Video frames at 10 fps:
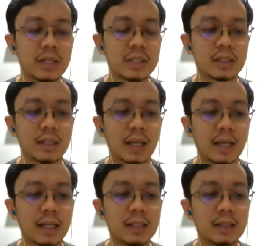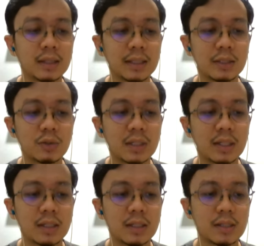operation. And then the third
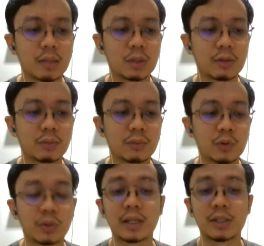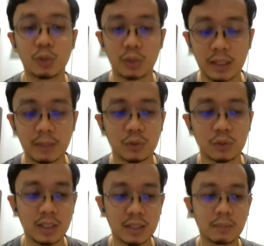unit is our food rescue team.
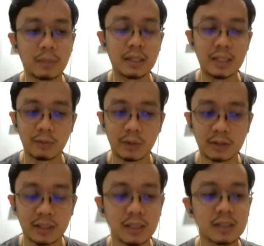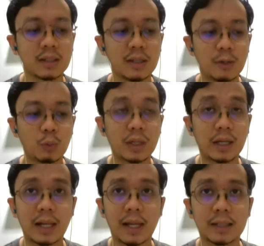So these are mainly volunteers. We
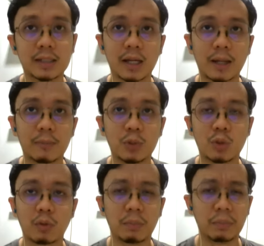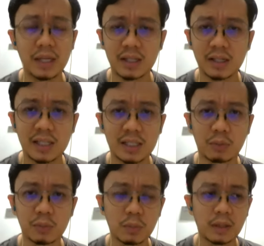collect, from bakeries,
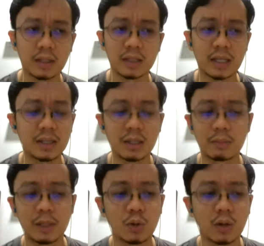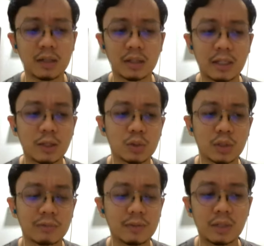from supermarkets, anything below 100
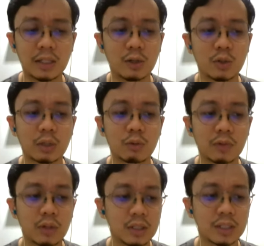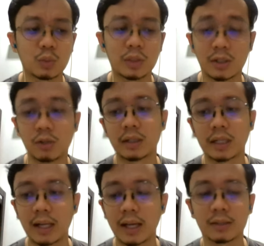kilos or 50 kilos, our volunteers will go
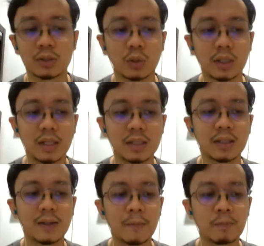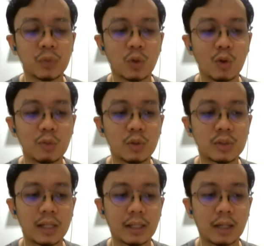and collect. So it is
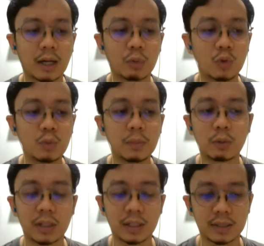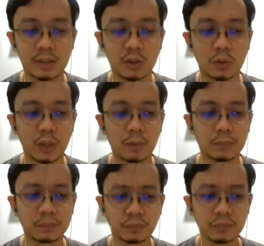almost like how Uber works,
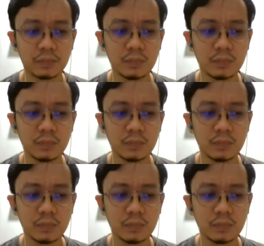where